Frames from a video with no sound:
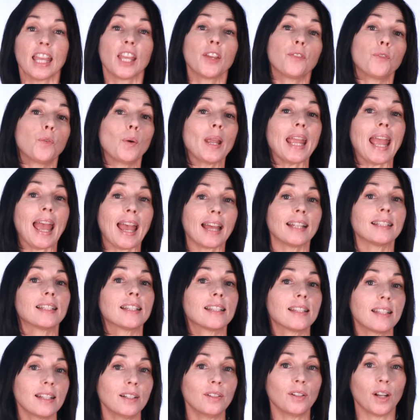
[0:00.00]
If we add
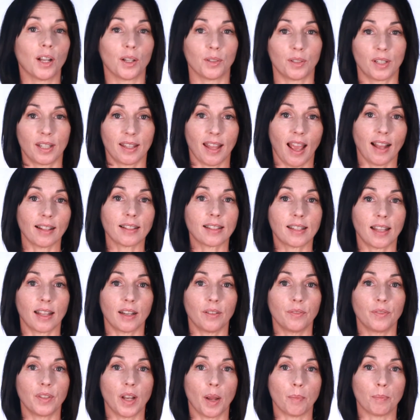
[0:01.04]
0 to that set
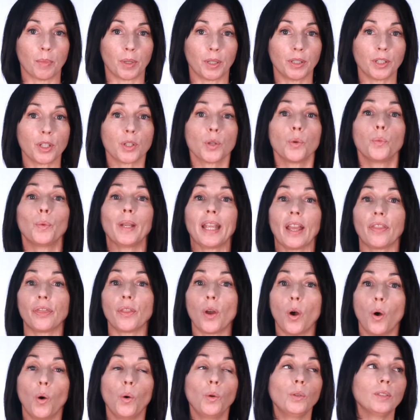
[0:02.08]
of numbers, we get
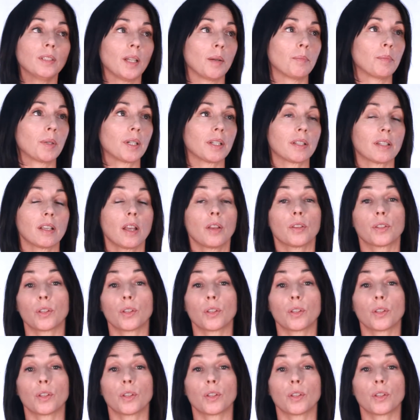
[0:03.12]
the whole numbers.